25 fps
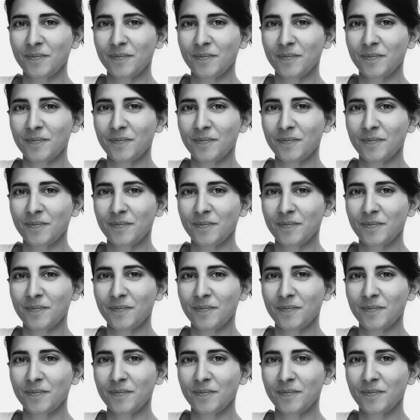
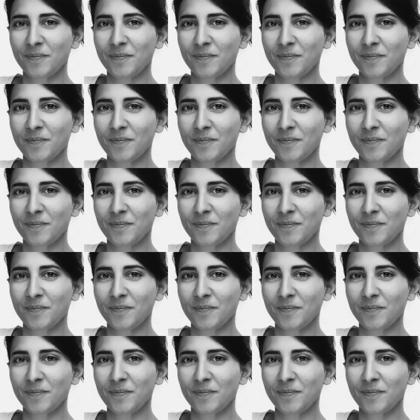
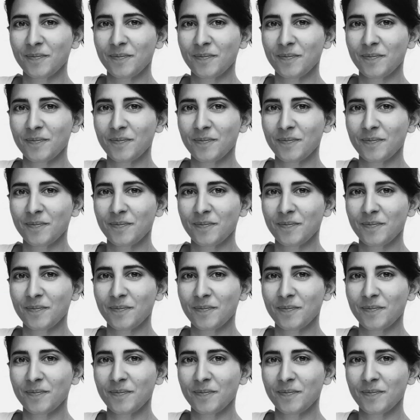
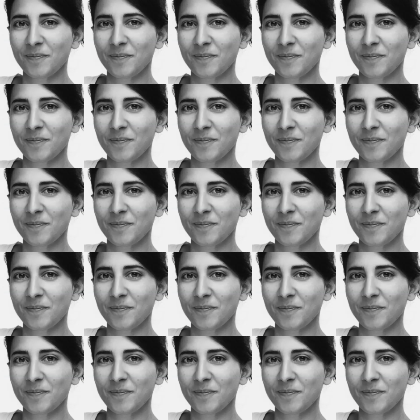
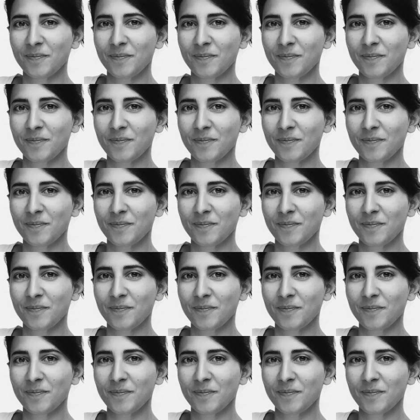
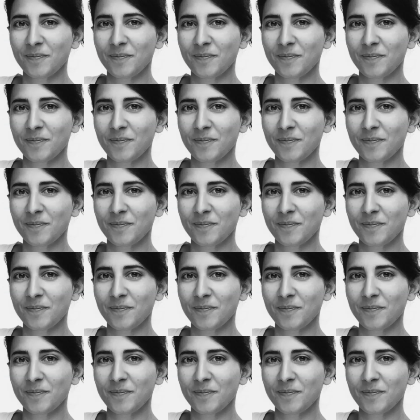[no speech]